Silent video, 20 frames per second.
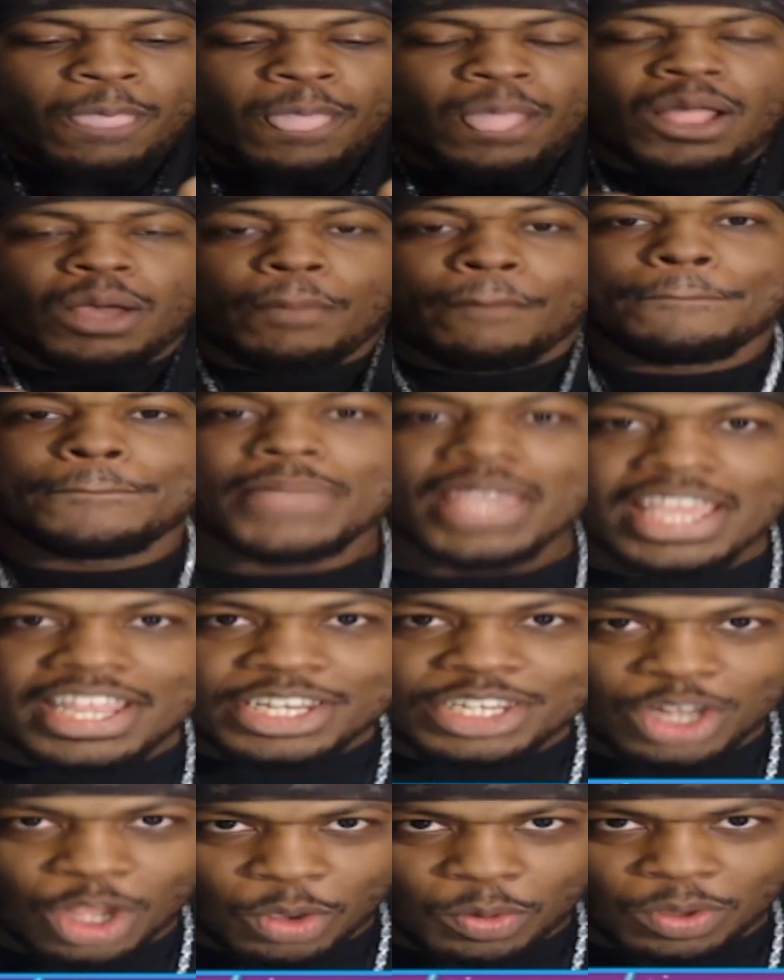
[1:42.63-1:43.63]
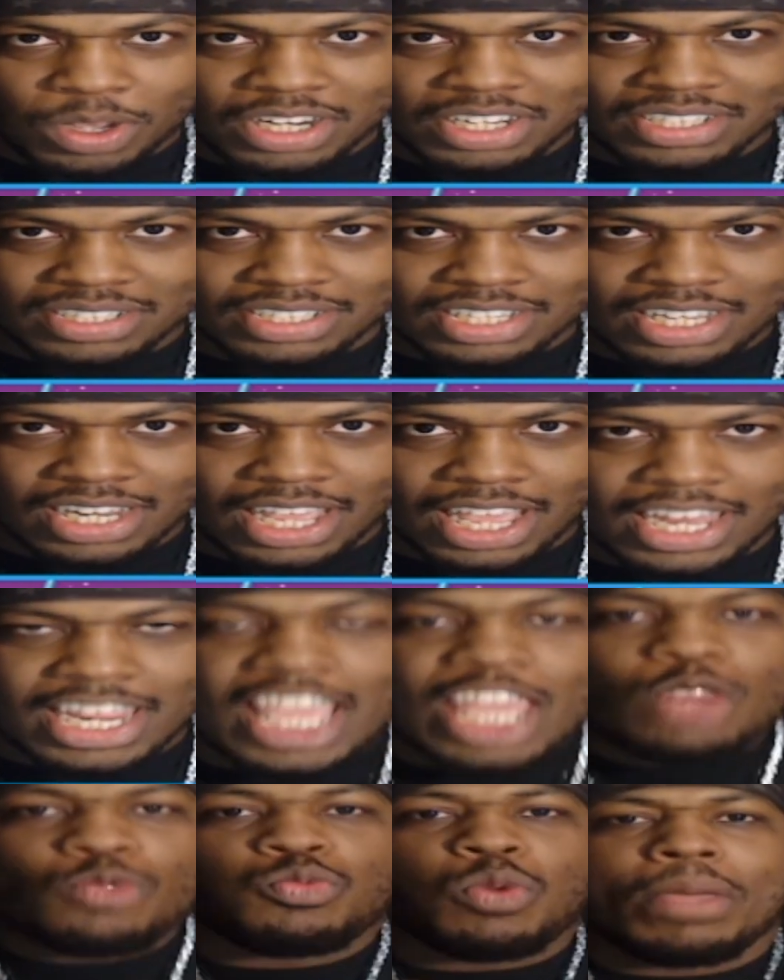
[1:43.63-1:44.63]
Men don't want to see that,
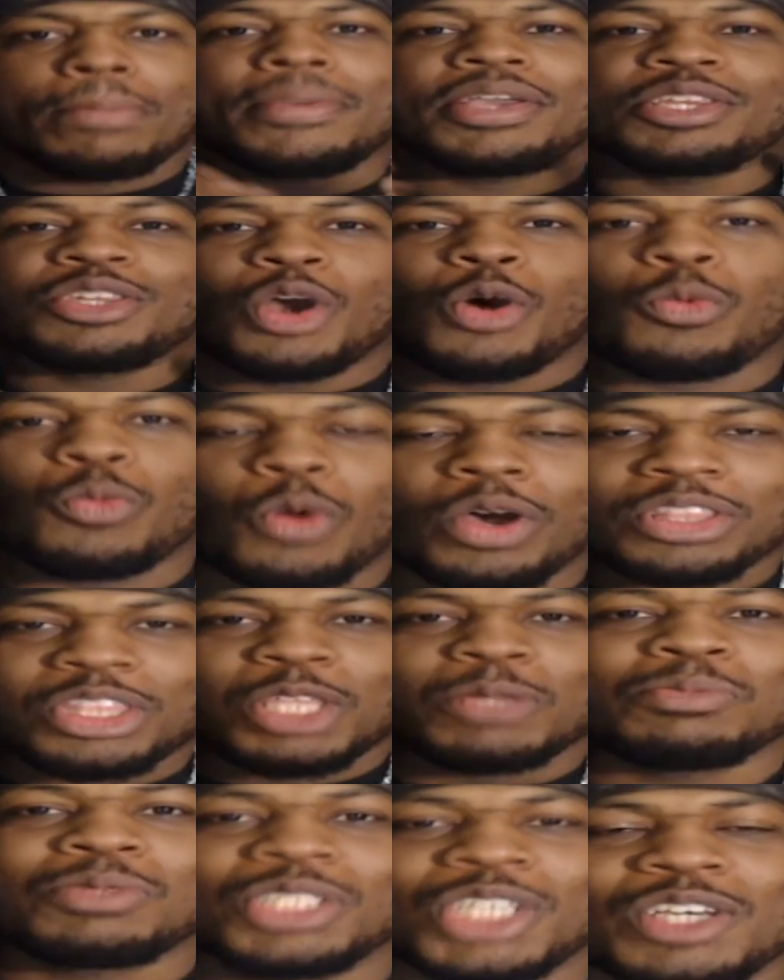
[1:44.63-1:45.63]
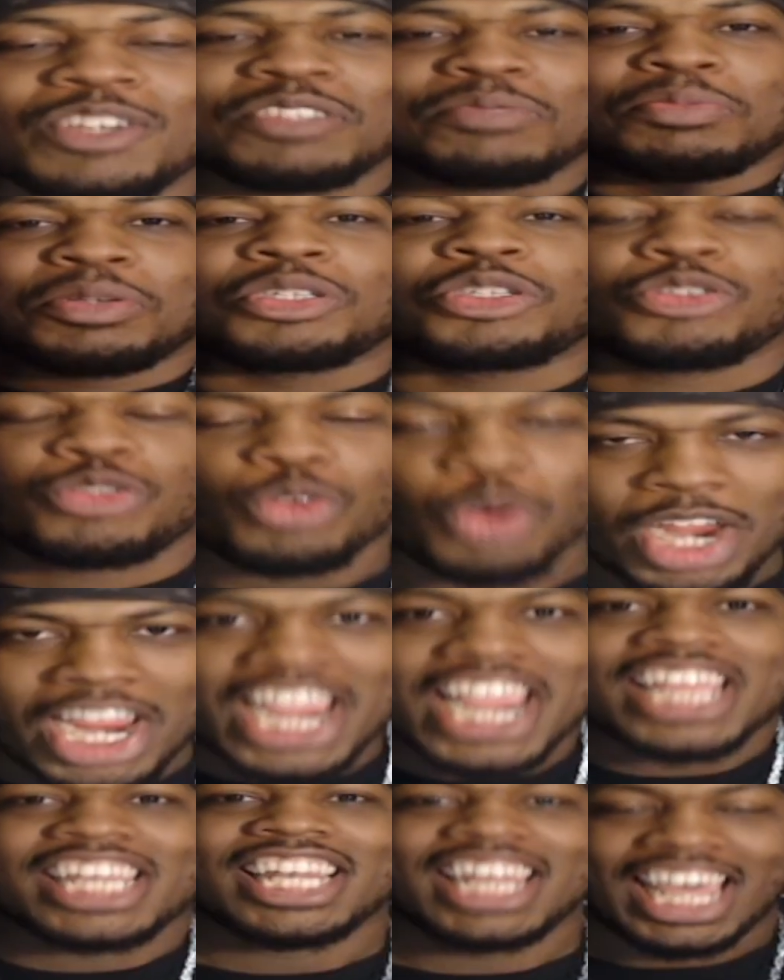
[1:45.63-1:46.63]
and women don't want themselves
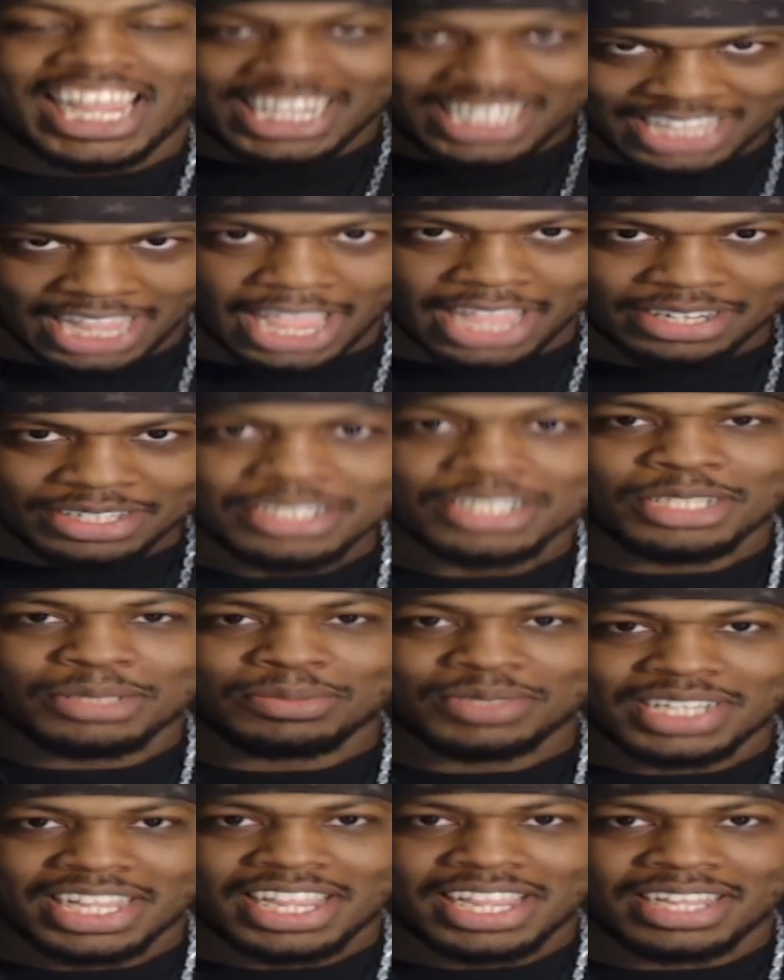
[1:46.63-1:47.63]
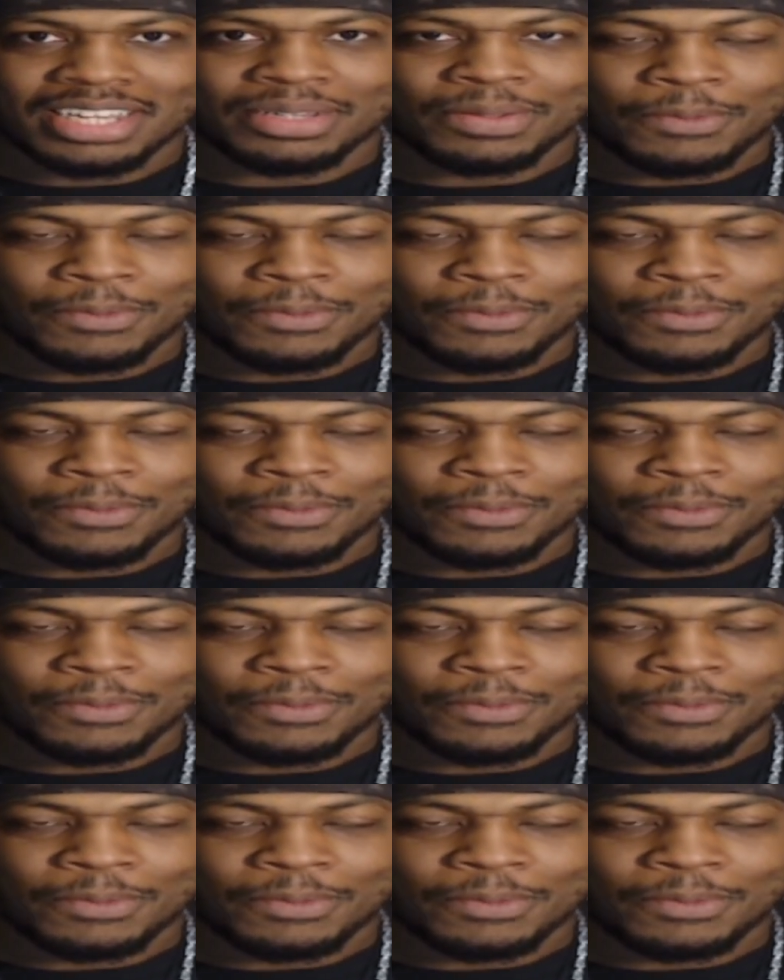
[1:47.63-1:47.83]
portrayed like that. You know what I'm saying?